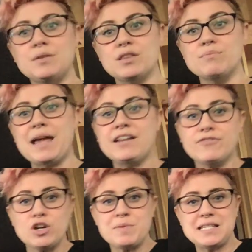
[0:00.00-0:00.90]
The main
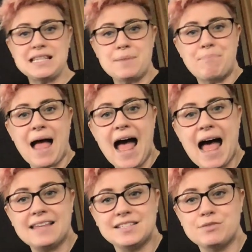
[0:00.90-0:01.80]
verb is in the
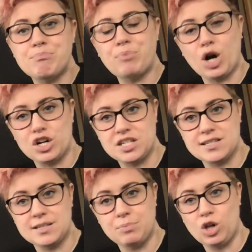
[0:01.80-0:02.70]
past
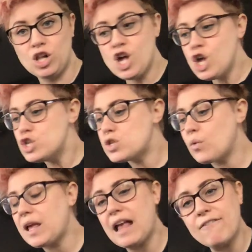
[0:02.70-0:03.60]
participle.
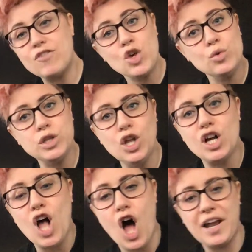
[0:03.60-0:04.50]
So if you
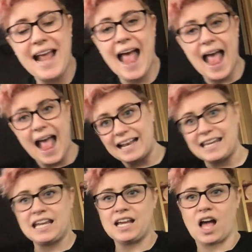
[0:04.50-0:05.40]
look on
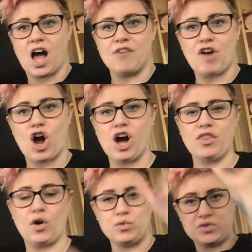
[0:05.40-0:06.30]
any of
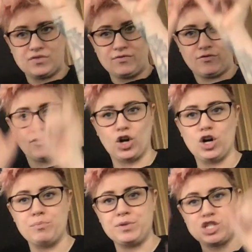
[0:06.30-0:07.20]
those
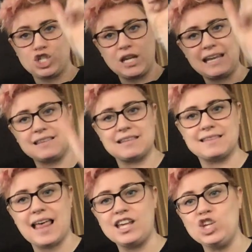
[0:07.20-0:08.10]
verb sheets
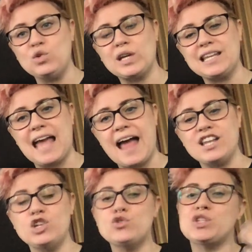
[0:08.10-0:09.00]
that you can get,
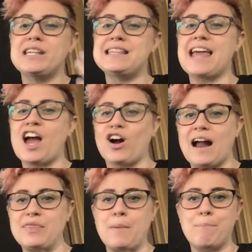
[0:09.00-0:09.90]
usually they are
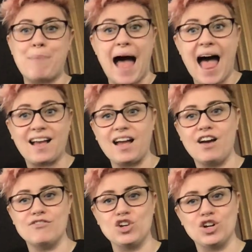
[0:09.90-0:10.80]
at the back
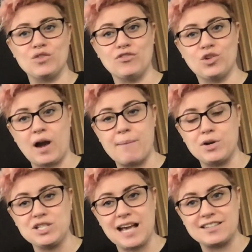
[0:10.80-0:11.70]
of your grammar
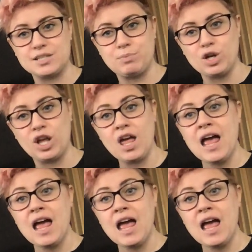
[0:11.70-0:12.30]
textbook.